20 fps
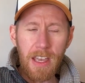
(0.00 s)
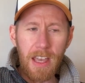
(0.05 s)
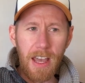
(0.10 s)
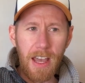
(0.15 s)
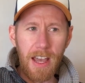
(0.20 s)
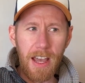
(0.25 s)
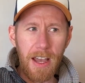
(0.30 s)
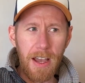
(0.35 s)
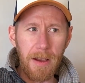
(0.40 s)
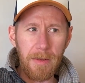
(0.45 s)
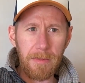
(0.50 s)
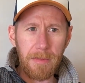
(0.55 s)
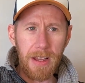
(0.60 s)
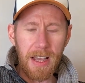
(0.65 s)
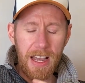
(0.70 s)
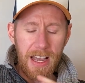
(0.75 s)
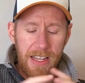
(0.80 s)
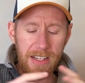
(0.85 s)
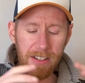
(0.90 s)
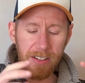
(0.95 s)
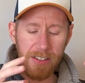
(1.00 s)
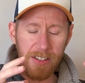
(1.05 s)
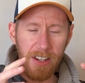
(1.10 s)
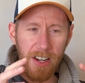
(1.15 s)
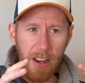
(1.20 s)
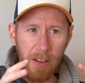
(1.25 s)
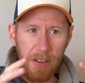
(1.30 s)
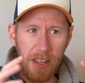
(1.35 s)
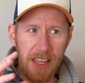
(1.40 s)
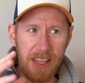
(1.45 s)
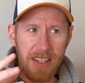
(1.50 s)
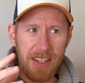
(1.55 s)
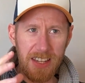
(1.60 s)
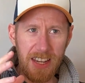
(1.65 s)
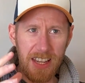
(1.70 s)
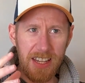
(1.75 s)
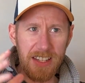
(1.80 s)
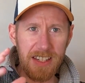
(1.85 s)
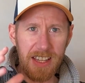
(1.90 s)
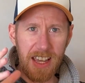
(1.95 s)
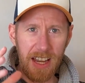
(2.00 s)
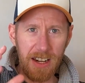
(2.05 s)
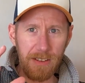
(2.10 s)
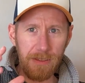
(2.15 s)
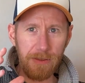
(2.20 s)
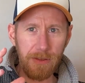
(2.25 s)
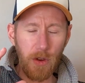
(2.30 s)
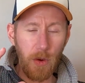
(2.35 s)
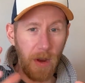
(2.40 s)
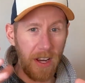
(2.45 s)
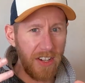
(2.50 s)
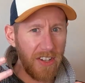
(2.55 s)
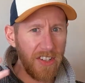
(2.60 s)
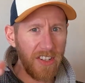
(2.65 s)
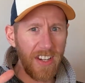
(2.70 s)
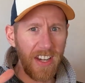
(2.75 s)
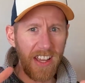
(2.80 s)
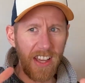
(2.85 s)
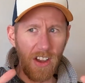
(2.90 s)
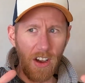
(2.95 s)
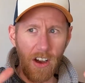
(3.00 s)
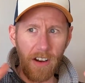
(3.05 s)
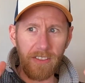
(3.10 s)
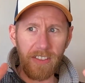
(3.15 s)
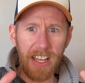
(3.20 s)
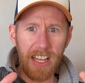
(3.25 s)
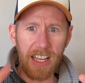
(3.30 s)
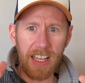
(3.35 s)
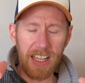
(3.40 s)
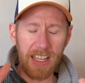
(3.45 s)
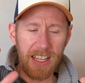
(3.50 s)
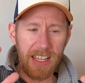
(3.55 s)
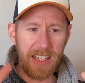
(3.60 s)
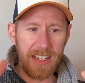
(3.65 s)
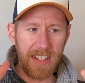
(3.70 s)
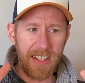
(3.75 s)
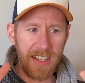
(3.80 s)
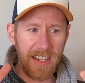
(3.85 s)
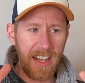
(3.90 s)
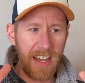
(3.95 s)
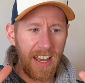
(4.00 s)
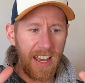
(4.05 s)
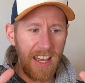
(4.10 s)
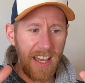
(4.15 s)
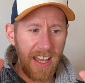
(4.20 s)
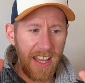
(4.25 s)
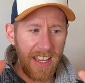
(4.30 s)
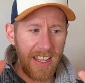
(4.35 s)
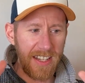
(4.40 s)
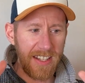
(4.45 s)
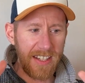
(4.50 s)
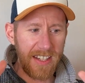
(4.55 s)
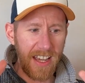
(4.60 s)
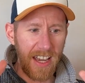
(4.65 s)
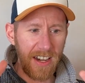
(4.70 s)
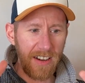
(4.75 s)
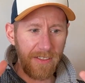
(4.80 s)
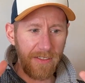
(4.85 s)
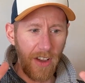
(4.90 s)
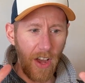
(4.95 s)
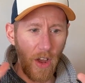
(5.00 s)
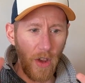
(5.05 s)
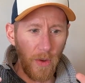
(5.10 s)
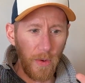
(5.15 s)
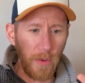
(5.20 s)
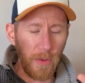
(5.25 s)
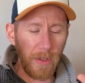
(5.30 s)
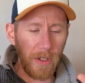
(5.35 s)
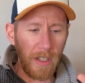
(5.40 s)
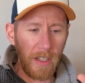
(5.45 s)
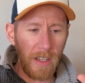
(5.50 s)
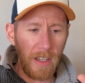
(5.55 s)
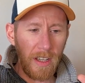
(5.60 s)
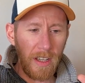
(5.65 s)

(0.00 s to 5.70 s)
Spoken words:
and his kind of questioning of it, his kind of own